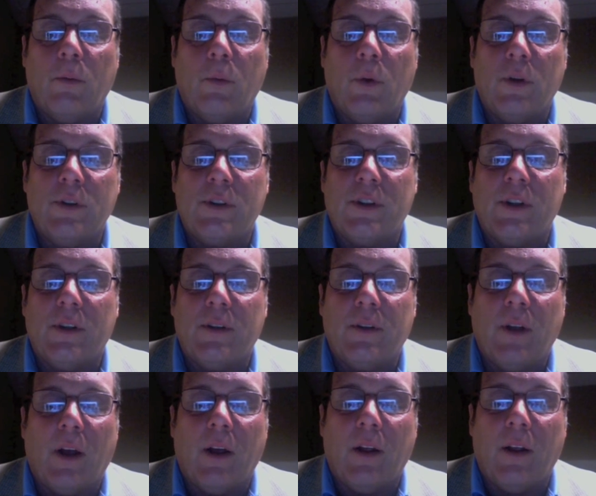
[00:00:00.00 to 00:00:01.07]
was
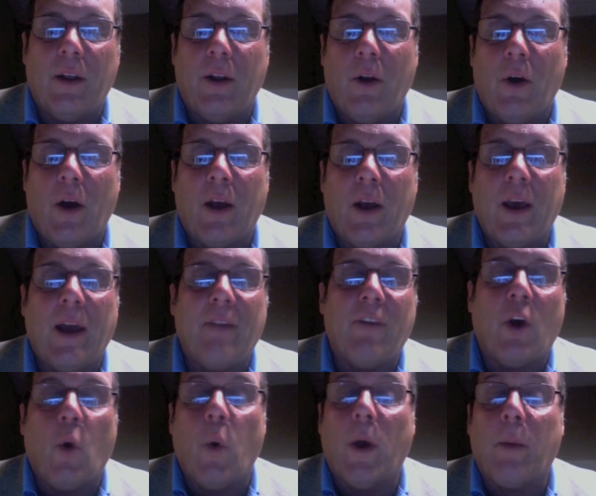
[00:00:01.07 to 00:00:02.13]
a kind of a
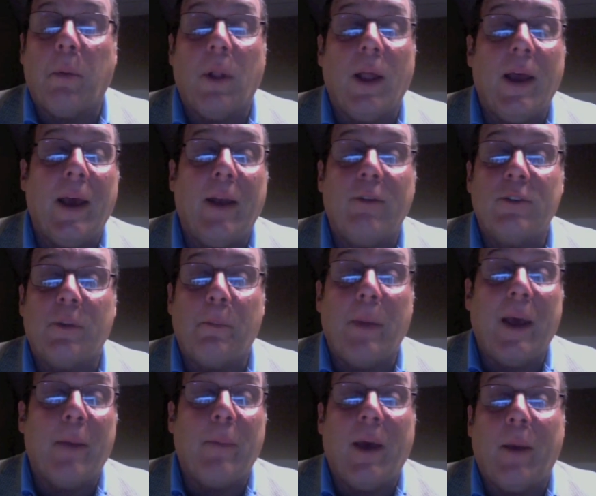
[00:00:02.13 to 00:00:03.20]
quick play, and it was a
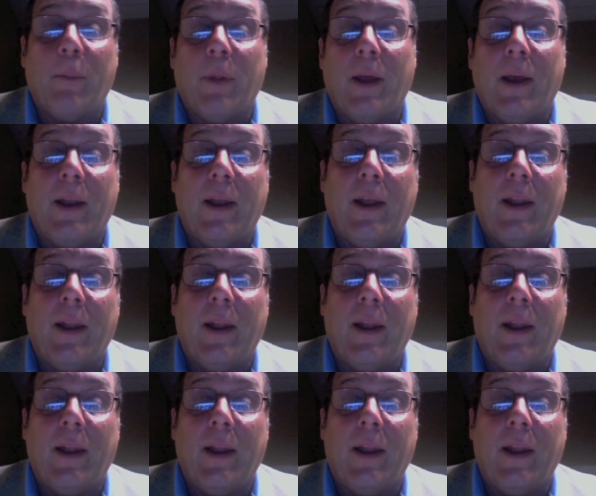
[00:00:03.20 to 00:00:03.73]
bang-bang play, and